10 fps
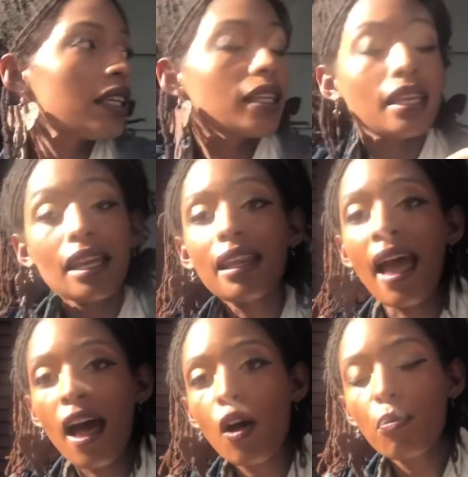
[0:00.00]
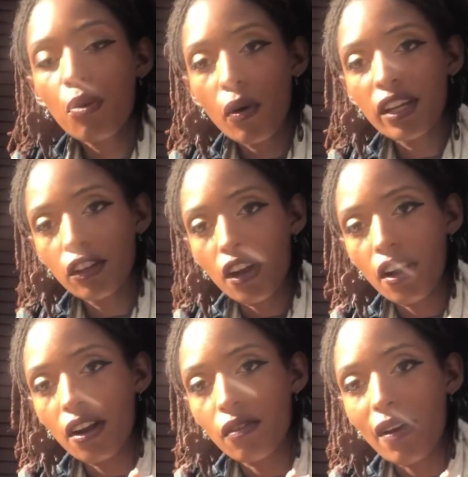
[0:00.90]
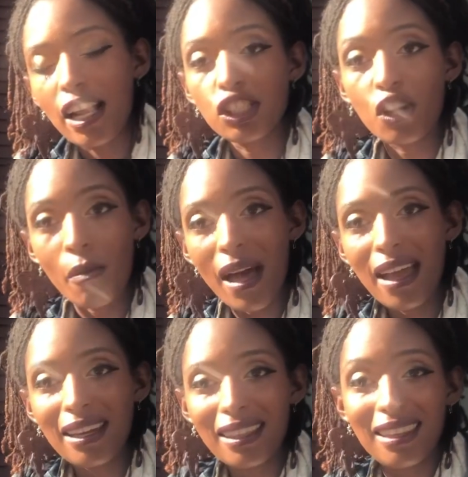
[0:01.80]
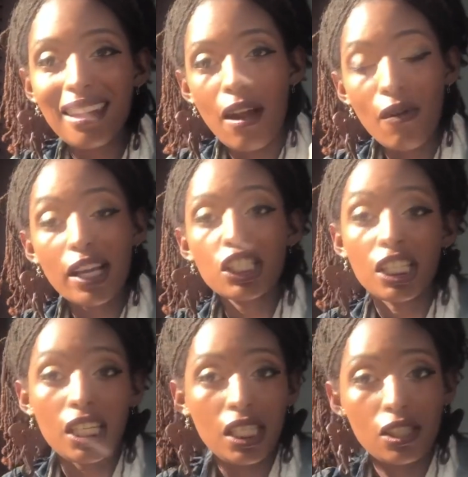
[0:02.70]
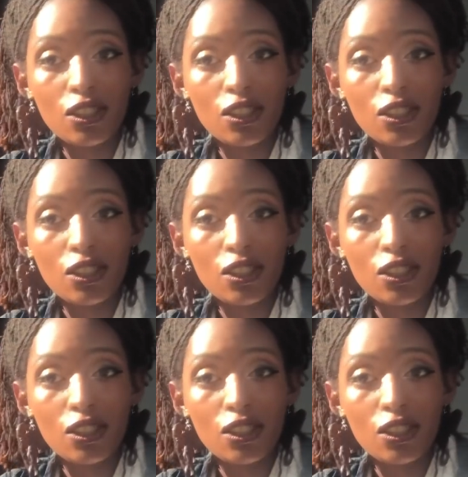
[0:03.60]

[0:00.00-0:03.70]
can help point your rational mind in the direction it needs